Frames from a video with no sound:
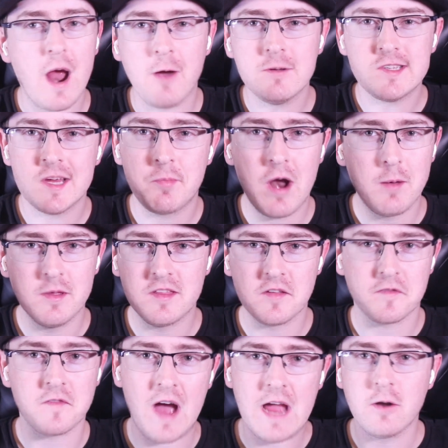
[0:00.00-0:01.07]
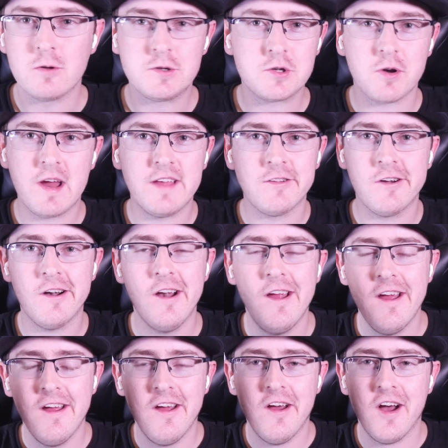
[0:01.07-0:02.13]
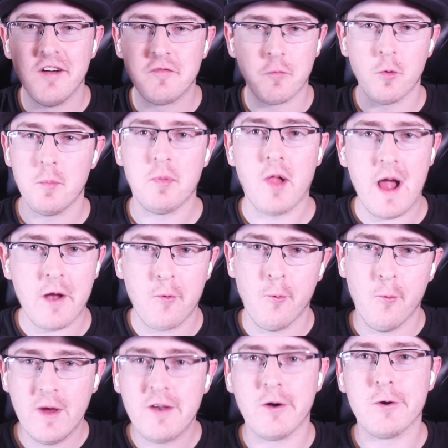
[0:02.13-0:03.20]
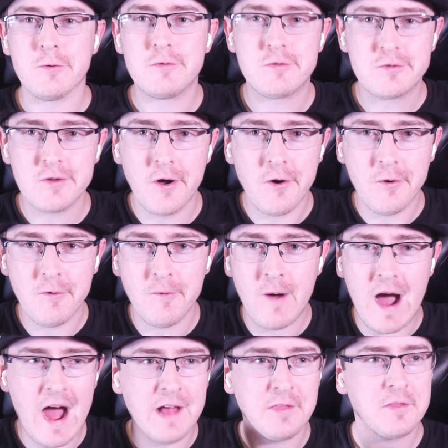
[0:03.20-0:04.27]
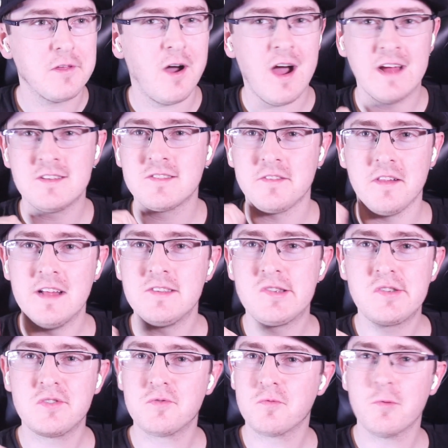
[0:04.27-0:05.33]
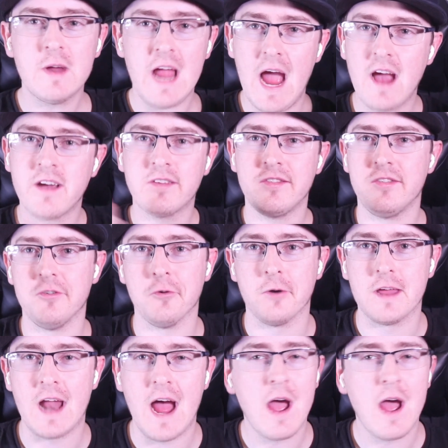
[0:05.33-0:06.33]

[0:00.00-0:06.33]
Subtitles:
I would say probably the final trailer for Black Widow. So I thought, let's react to it.